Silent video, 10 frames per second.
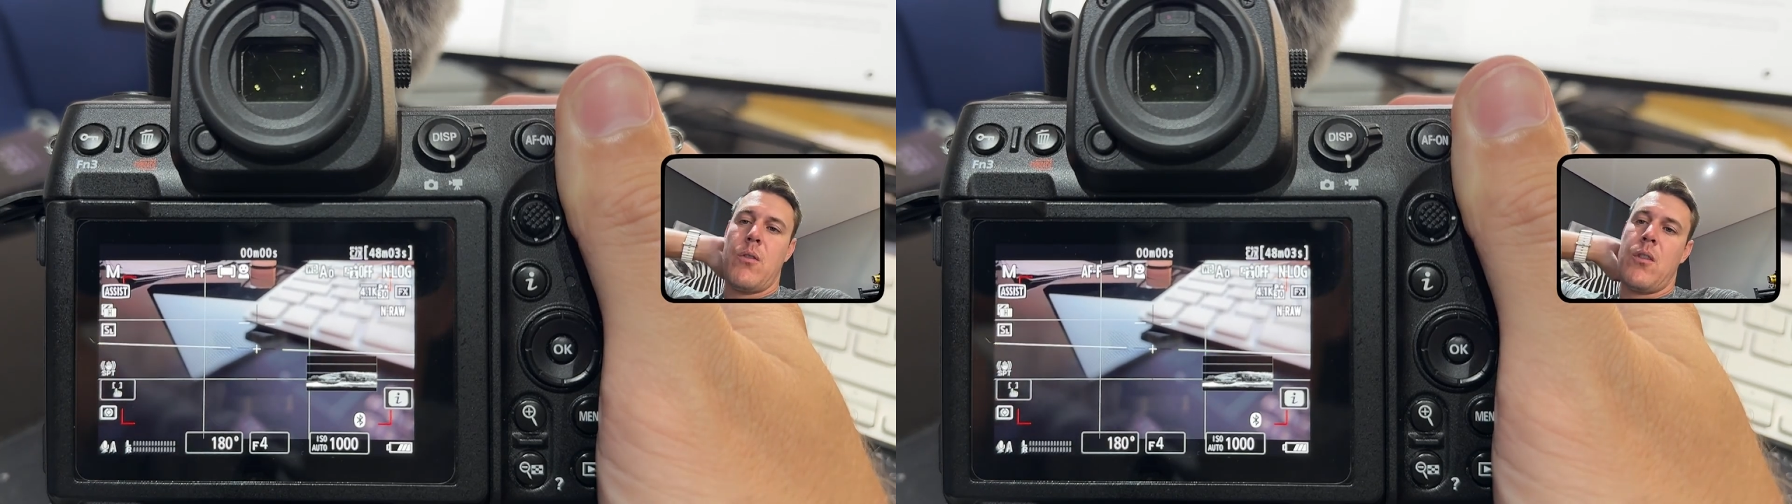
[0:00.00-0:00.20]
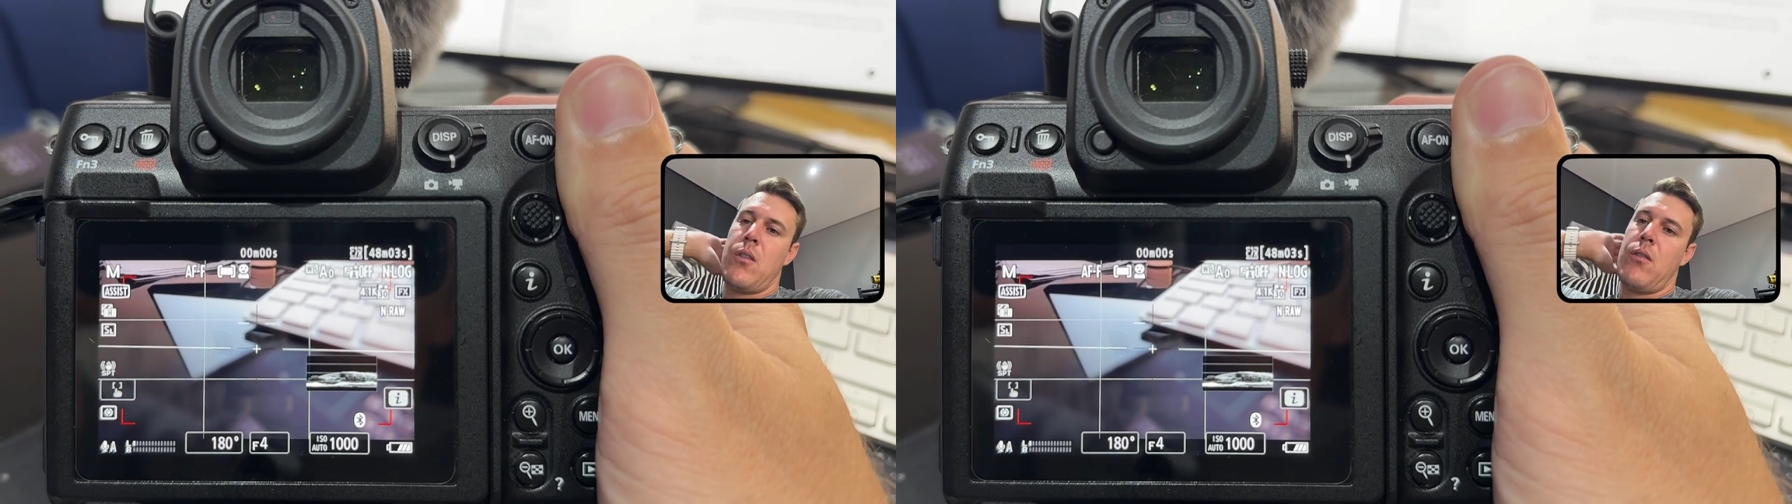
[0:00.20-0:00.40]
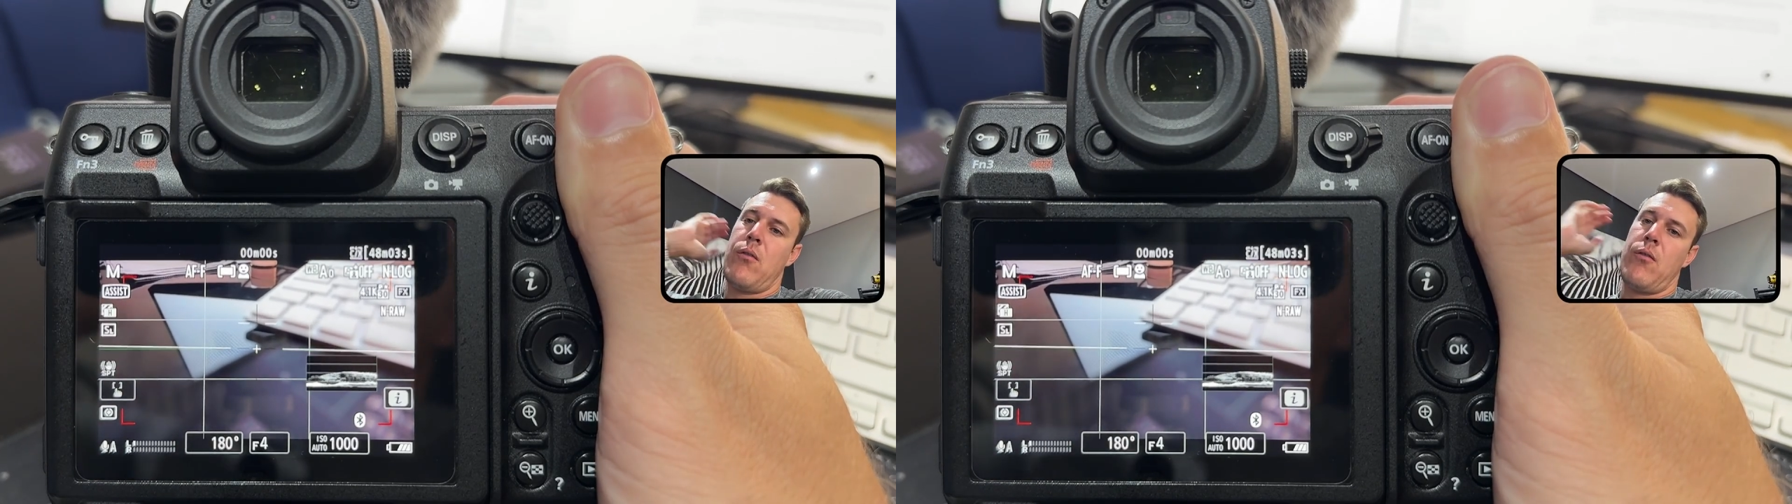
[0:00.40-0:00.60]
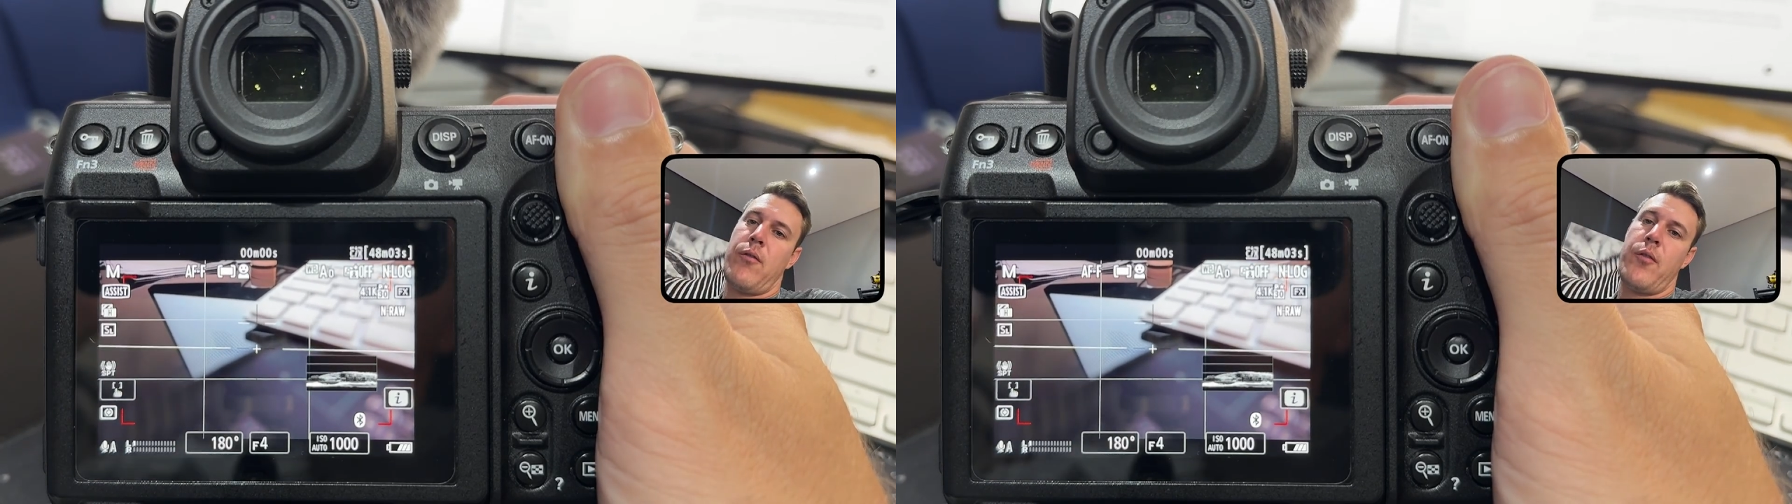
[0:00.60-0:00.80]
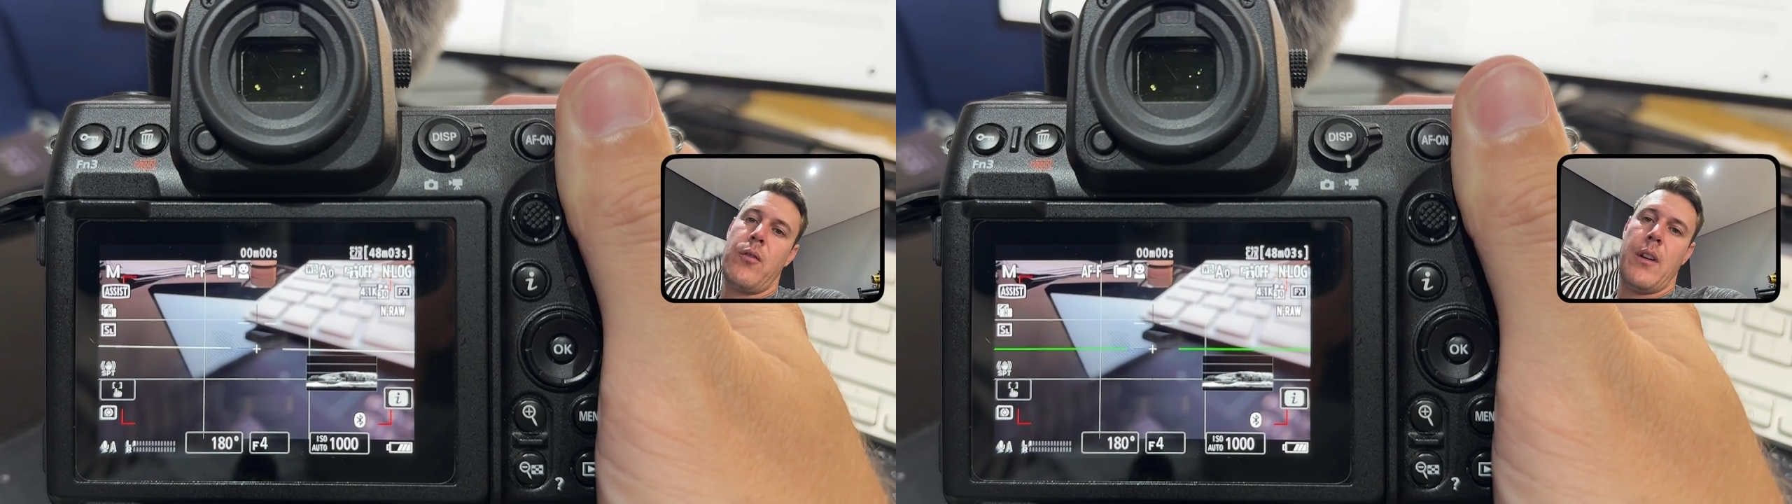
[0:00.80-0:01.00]
on
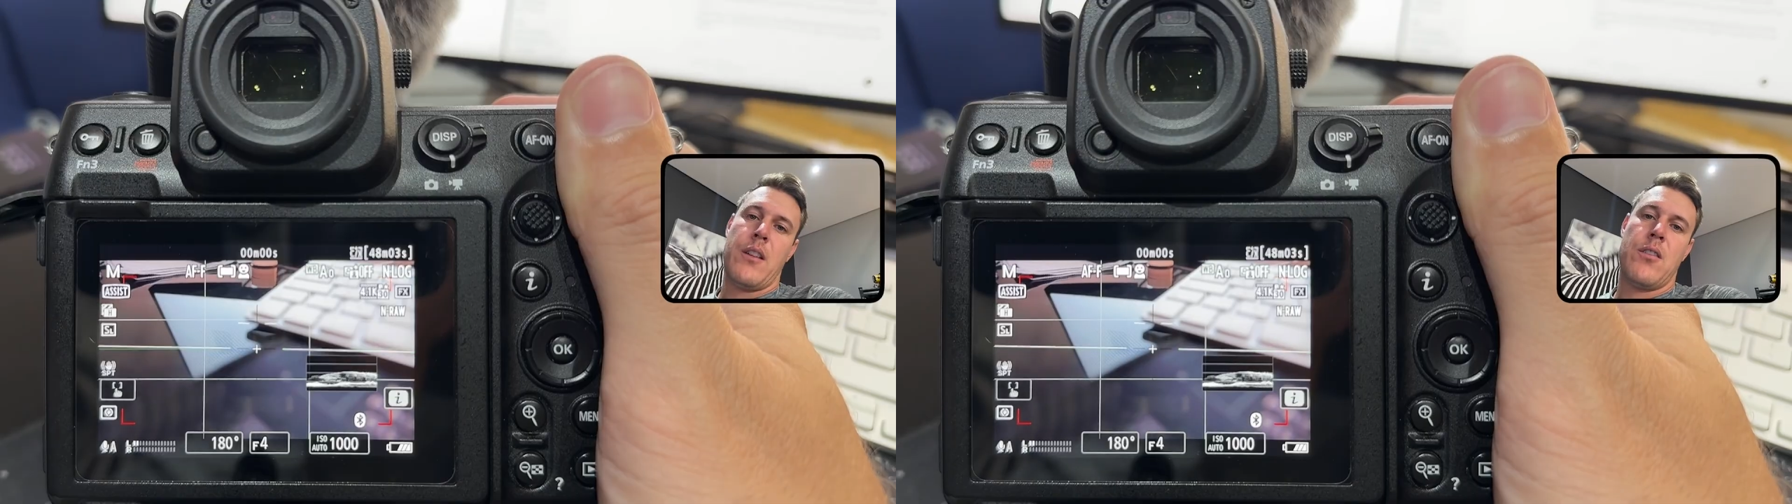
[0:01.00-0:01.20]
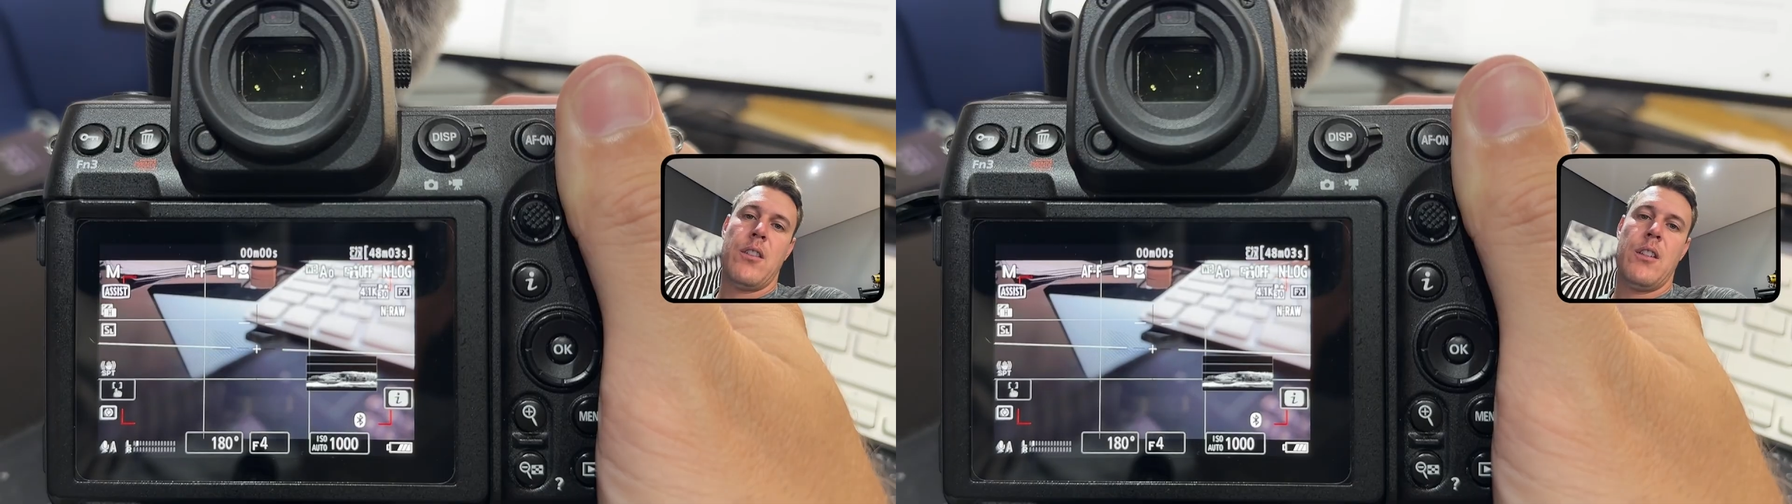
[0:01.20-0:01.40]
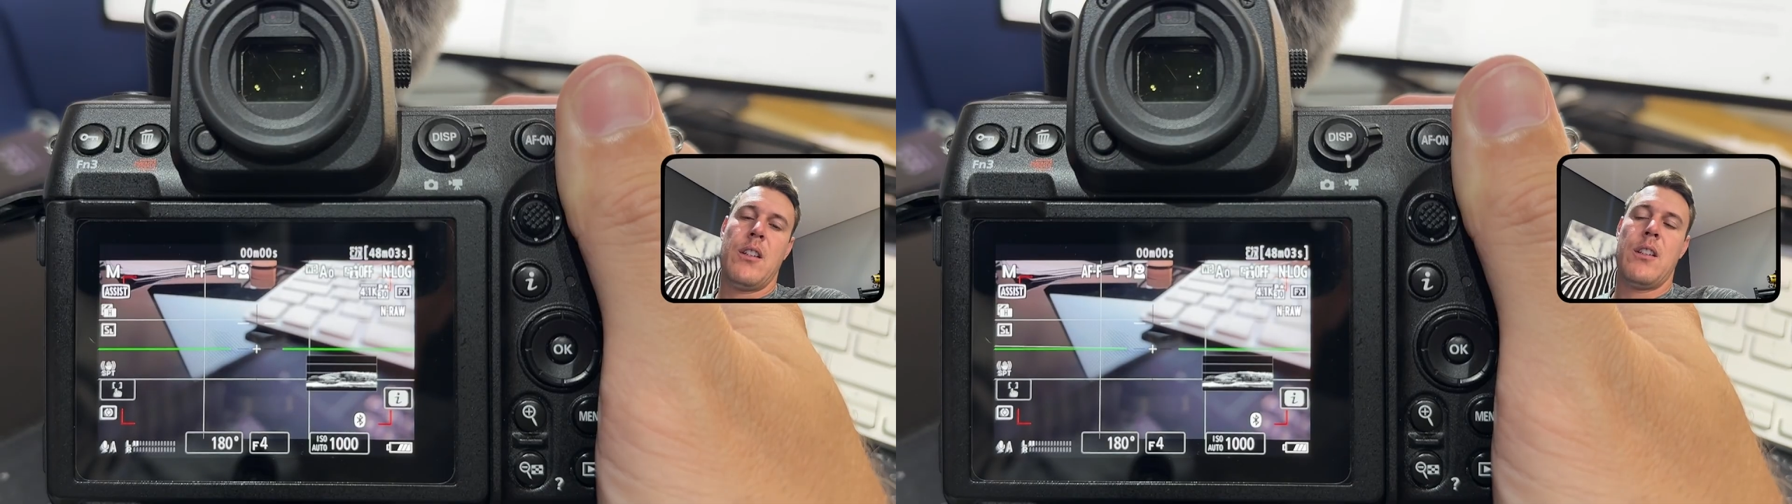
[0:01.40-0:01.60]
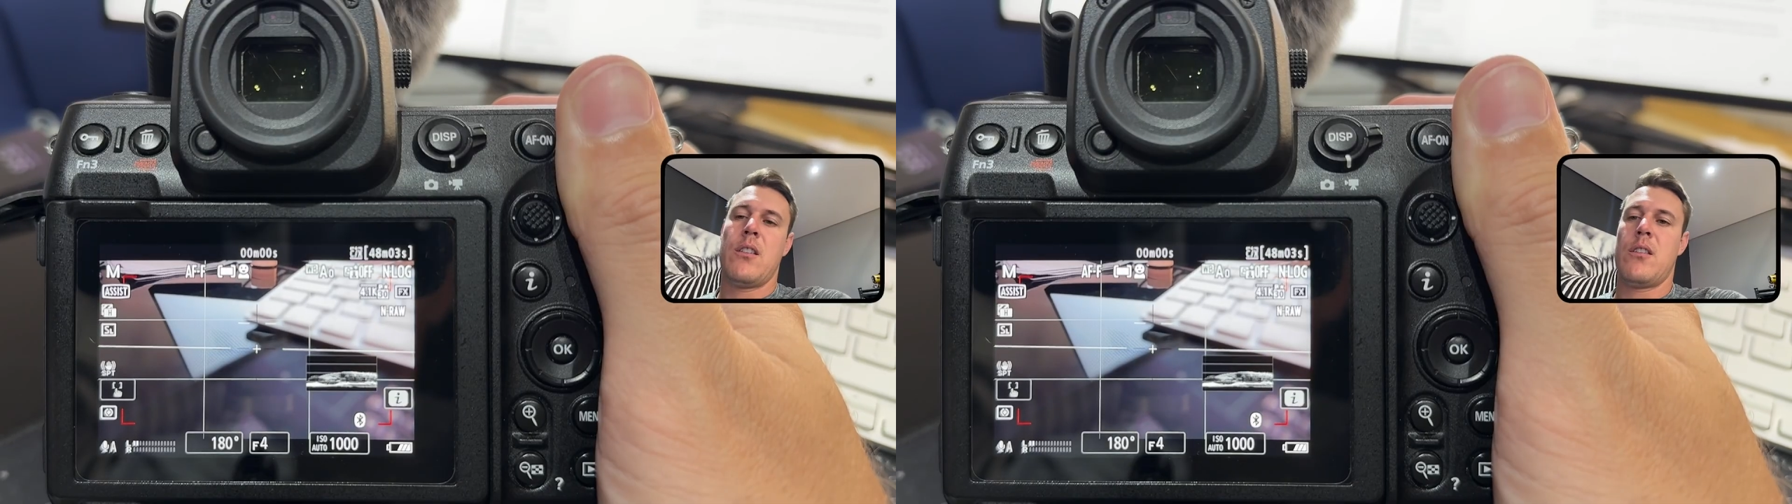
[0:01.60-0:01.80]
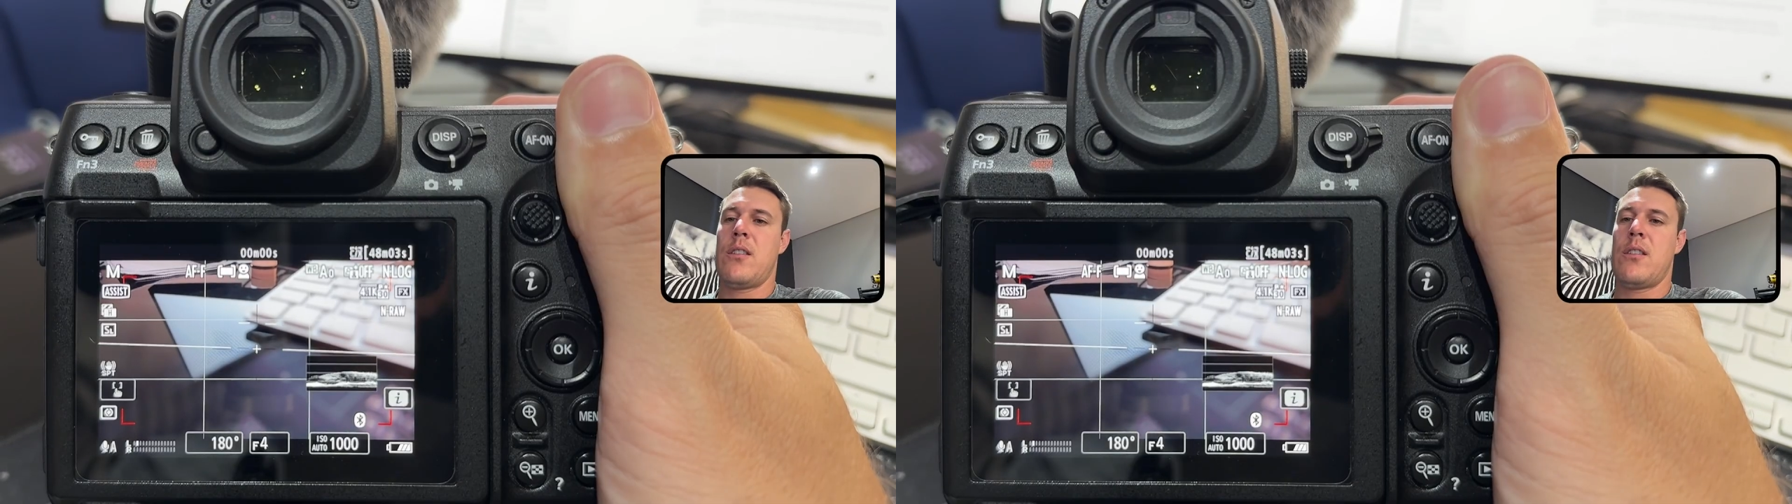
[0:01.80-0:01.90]
full HD